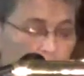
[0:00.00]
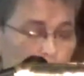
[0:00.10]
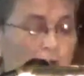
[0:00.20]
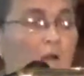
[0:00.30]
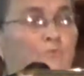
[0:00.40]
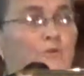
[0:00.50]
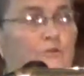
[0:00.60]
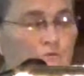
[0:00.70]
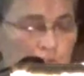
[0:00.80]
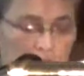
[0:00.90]
who are not
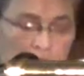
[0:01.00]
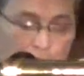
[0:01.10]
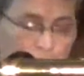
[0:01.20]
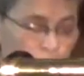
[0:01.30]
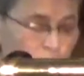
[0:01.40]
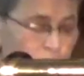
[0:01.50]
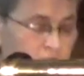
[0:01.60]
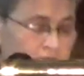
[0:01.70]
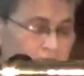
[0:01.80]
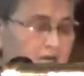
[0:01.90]
producing the fruits
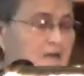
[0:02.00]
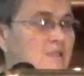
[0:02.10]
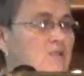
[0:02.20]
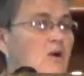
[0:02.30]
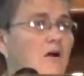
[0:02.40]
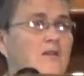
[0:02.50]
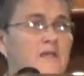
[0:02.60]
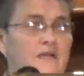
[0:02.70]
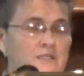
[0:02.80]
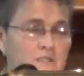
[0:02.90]
that God is
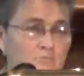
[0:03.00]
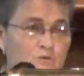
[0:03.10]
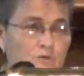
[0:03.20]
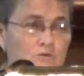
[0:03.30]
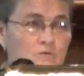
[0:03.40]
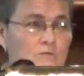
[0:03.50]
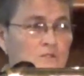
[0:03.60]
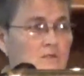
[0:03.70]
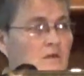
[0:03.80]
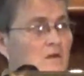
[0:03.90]
calling us to
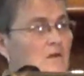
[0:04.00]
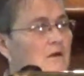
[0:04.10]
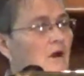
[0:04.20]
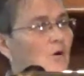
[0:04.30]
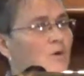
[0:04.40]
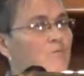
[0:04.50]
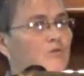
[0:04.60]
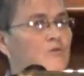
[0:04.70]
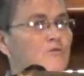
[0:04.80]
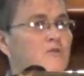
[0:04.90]
produce? Are we
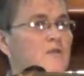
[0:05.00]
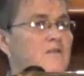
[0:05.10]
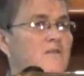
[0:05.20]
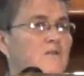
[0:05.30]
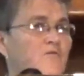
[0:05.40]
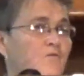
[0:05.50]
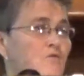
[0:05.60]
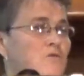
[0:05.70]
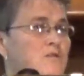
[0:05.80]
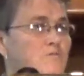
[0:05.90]
producing the
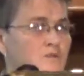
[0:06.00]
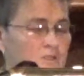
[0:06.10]
fruits of the